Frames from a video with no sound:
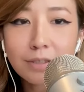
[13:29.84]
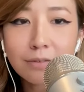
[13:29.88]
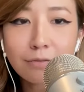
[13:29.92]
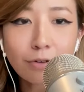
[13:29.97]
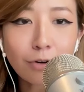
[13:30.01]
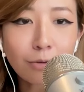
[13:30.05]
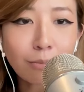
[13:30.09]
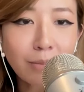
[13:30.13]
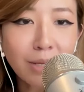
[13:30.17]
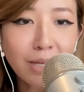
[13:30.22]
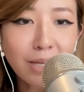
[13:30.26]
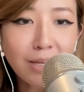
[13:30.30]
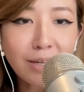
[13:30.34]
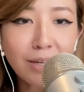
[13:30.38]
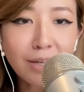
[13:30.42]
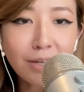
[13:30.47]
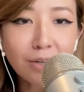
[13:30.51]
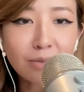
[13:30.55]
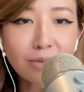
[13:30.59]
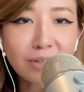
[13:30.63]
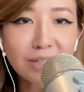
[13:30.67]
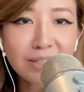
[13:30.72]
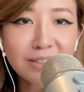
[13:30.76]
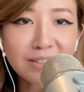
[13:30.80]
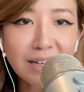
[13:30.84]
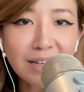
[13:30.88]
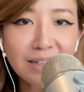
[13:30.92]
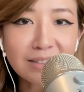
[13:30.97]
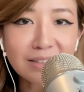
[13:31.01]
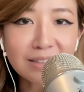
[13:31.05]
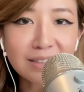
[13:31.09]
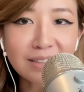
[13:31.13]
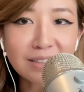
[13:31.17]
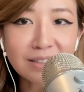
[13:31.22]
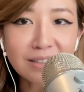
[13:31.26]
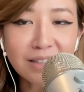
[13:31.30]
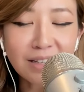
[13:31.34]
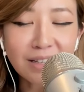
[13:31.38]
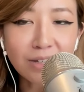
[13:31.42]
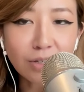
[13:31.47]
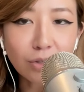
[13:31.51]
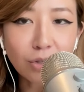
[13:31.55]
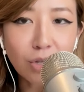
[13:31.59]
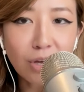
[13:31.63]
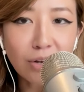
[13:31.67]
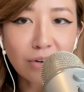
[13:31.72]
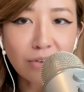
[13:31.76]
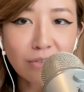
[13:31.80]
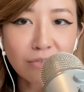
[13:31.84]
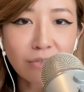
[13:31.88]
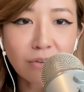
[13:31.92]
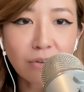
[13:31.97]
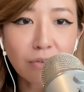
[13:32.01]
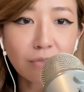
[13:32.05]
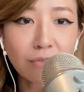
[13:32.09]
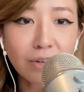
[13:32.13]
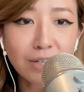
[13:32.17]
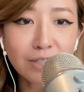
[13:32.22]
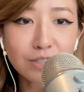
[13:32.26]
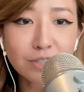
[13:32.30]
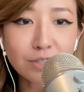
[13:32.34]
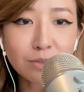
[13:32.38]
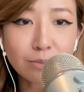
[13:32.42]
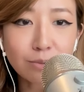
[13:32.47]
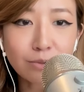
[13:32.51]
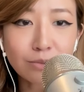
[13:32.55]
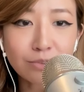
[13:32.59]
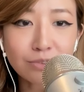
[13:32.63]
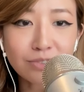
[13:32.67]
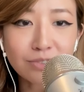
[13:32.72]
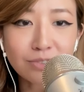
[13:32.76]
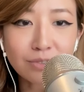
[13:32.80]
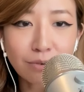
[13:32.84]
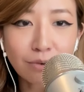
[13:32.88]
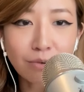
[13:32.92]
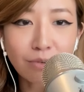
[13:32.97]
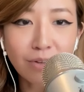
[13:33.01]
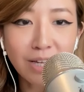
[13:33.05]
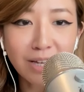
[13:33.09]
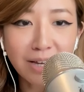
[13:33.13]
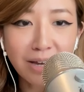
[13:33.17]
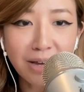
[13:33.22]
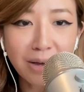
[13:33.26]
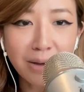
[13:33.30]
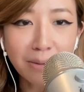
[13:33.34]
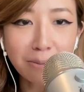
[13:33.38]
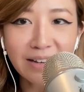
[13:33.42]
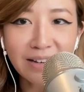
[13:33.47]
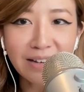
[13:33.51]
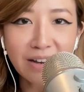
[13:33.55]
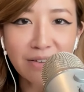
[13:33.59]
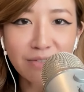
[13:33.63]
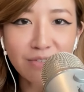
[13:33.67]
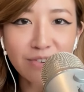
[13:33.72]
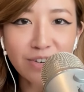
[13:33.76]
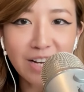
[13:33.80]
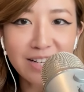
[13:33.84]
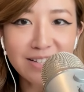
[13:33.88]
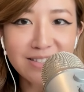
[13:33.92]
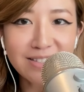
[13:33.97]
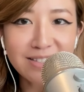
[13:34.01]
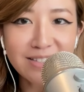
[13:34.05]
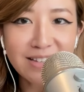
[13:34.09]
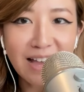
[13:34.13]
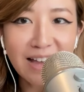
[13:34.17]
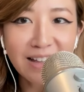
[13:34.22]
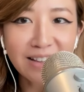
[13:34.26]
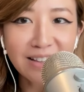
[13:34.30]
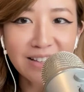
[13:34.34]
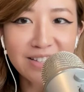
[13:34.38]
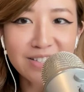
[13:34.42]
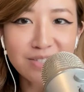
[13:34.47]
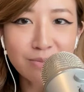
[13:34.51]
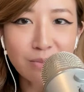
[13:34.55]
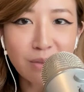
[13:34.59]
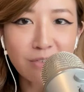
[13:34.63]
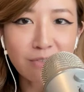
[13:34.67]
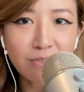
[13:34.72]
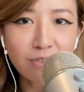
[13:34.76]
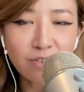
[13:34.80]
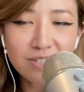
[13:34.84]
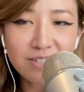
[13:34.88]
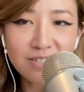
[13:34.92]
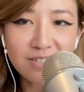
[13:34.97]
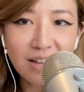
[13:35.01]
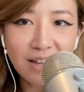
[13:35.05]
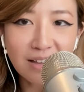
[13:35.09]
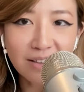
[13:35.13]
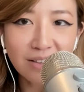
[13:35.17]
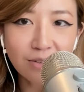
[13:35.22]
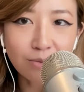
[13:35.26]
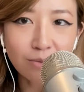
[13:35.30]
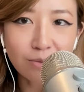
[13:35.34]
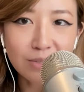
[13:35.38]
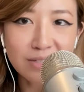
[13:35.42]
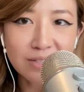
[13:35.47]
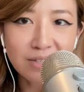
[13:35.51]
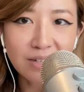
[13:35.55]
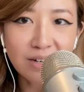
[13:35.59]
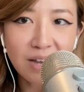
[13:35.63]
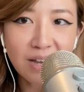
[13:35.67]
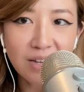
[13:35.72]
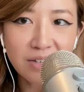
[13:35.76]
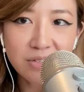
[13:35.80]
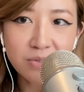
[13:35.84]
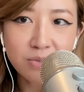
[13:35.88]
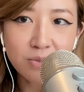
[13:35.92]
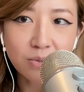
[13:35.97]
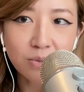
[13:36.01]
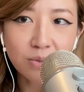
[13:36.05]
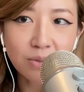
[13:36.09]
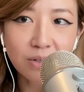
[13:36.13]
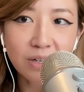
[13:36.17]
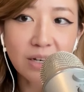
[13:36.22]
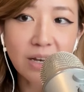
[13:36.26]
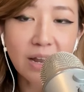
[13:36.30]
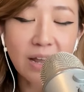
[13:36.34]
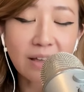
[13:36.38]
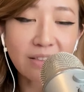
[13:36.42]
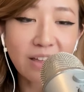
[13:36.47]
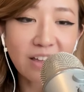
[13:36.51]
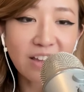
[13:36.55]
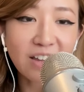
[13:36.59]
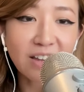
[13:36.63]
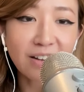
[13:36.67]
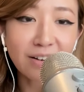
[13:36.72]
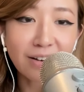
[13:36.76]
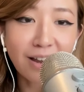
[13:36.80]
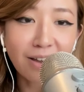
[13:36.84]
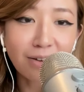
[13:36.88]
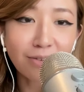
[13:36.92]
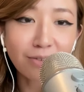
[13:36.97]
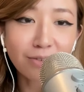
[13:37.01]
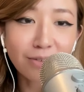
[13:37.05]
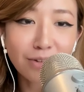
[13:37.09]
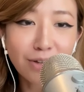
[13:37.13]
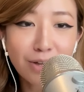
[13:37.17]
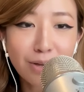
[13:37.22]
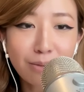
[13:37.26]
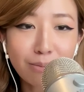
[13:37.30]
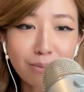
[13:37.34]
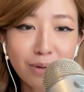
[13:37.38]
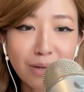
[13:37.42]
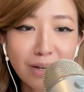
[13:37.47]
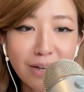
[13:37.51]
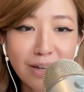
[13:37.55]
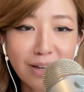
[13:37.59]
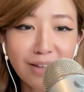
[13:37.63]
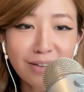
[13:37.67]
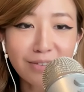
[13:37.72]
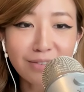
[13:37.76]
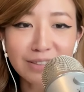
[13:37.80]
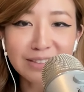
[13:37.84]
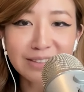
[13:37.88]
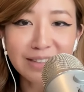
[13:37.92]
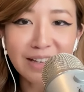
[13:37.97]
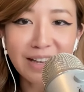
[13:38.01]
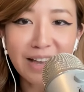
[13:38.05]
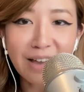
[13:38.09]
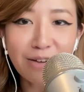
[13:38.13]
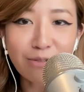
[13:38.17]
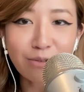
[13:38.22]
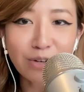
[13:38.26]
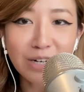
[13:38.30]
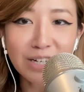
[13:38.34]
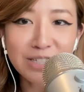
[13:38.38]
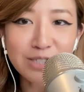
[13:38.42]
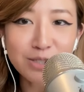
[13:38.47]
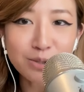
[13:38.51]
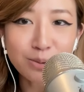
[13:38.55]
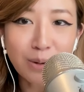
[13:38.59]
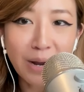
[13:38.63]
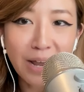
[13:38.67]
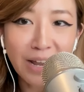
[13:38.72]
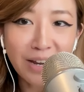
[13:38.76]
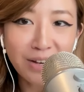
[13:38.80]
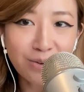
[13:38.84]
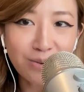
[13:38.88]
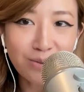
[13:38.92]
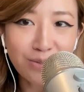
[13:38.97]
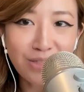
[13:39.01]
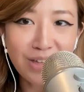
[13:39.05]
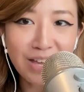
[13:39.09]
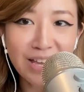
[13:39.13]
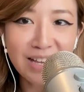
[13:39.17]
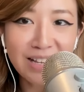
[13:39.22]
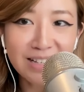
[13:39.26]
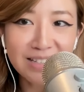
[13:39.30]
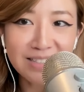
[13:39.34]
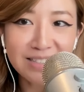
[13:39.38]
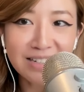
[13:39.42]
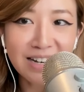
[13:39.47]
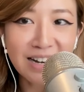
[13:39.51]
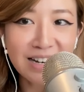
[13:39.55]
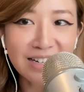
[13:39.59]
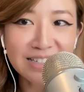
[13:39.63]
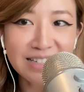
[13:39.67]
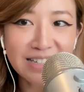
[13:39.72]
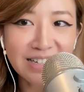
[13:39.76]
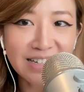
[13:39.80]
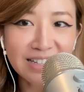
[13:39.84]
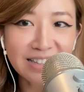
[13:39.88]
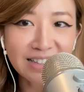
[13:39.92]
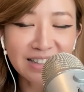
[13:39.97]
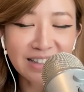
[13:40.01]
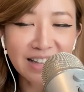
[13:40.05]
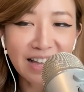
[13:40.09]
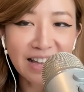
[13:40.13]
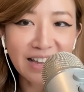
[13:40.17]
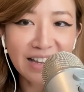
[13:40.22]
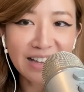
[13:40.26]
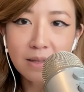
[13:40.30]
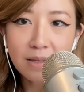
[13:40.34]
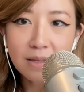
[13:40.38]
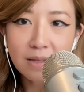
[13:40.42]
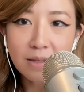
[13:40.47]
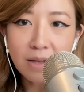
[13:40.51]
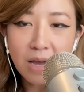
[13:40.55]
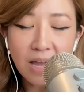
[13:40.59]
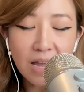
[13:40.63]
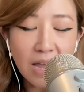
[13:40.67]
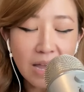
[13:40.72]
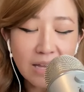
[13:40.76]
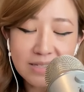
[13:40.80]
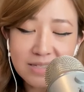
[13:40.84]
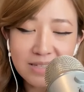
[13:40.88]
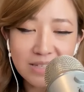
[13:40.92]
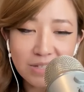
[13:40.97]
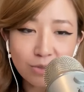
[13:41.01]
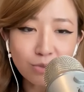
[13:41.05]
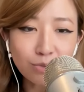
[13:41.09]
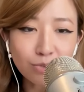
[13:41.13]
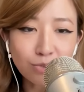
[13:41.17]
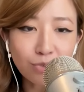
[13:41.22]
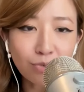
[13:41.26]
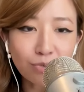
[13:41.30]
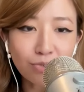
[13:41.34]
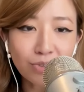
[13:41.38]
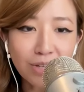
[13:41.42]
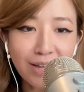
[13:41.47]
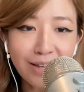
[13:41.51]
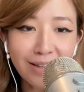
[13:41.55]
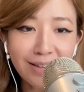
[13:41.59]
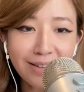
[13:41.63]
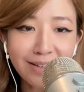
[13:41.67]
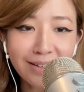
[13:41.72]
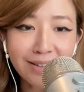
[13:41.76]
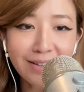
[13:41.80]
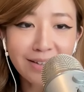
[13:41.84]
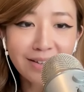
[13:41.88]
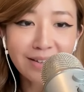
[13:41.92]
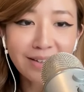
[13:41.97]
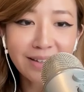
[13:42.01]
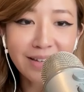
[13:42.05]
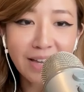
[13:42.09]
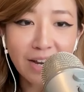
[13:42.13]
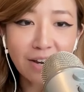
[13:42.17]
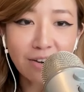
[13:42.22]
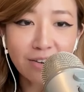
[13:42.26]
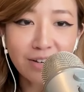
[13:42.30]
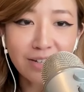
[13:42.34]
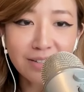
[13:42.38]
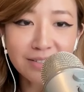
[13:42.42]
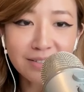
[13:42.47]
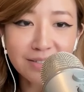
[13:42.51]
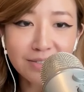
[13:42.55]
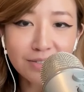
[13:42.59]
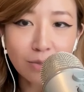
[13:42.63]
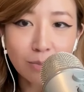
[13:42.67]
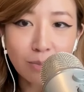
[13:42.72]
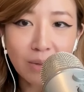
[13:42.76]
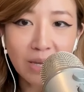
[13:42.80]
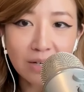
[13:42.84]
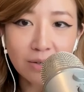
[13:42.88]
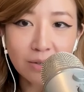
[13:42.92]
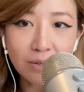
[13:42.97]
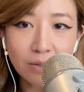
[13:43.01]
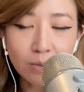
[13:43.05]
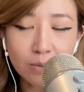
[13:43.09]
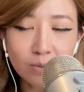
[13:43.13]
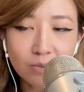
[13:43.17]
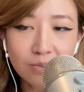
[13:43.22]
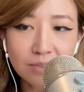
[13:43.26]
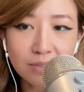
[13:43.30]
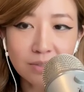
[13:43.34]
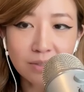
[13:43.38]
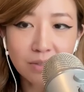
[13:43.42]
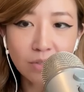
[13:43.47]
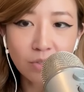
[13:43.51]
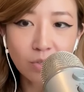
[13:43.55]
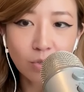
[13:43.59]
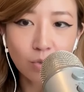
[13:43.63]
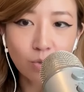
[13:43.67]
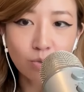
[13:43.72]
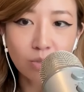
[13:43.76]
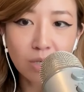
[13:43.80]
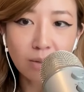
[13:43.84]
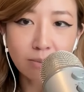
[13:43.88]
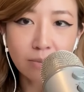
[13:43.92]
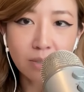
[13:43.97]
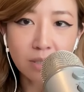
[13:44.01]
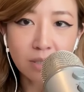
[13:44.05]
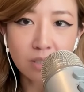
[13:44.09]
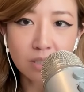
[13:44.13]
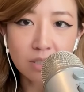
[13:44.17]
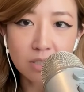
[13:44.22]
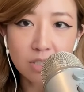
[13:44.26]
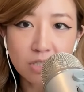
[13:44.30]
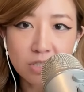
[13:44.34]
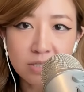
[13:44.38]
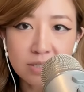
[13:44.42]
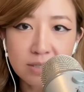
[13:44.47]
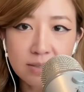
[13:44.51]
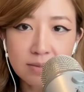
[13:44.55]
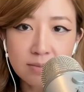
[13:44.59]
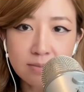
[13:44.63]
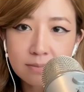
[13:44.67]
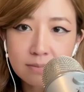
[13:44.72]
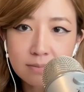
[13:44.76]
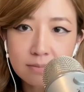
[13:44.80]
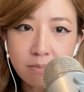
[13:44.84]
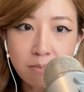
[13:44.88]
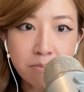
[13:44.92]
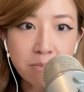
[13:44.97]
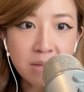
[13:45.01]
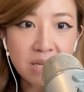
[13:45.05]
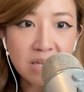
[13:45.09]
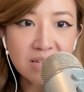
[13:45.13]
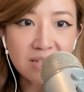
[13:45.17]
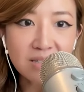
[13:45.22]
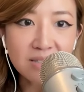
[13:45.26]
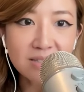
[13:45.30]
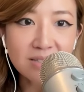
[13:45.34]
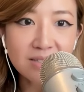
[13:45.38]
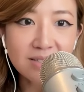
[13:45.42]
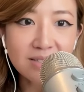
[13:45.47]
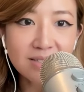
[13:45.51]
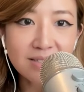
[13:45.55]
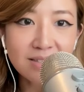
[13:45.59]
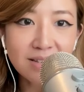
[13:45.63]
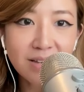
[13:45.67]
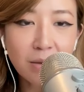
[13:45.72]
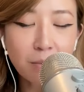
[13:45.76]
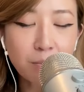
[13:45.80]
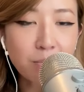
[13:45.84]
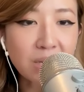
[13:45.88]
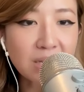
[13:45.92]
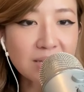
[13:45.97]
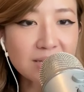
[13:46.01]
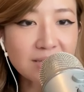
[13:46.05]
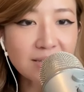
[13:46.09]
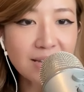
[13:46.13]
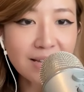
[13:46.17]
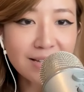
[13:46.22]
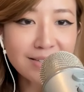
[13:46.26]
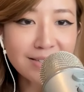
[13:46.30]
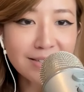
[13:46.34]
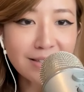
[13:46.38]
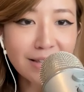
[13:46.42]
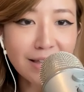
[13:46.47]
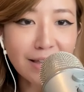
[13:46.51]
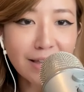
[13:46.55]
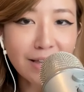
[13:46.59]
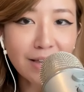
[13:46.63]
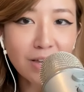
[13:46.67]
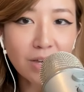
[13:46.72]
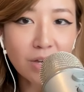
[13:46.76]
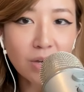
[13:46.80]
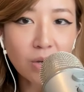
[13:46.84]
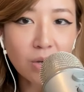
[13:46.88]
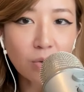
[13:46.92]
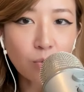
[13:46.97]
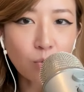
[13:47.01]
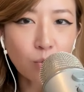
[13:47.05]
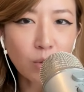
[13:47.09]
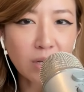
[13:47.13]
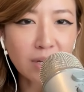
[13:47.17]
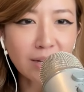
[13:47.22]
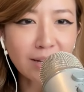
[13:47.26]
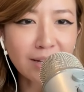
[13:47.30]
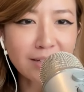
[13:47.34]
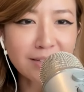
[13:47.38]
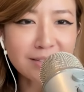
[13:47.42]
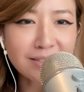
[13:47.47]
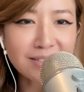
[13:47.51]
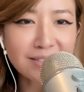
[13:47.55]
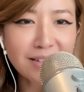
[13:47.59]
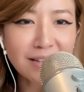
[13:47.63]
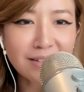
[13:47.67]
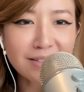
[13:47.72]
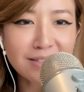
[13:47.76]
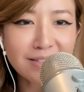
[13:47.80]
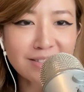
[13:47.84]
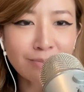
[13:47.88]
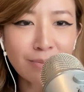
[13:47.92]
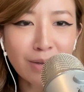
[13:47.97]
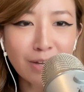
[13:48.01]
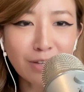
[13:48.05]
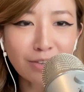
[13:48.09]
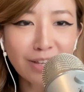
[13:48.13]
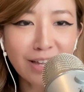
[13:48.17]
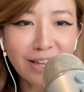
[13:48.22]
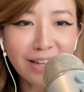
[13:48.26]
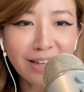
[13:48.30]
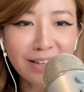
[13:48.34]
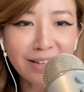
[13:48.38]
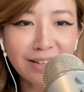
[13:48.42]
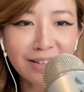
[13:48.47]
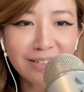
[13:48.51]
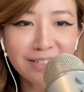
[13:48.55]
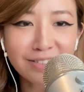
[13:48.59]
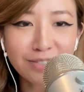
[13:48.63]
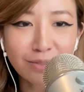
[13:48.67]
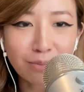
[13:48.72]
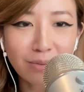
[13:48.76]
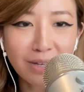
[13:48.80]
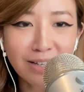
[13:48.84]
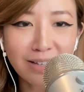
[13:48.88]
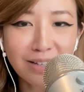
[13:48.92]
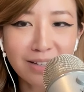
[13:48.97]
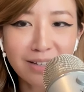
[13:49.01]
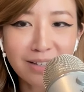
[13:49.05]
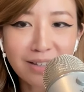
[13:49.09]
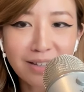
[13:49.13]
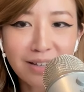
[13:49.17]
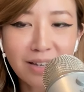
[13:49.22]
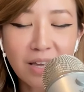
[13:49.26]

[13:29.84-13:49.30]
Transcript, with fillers: For me, it was, I didn't like a lot of vegetables growing up. I never ate salads. My first salad was in high school and I like it now, but it was like, I wouldn't try new things. And I didn't like, I, I still don't like carrots, tomatoes, cucumbers, beets. Beets taste like what insects smell like to me.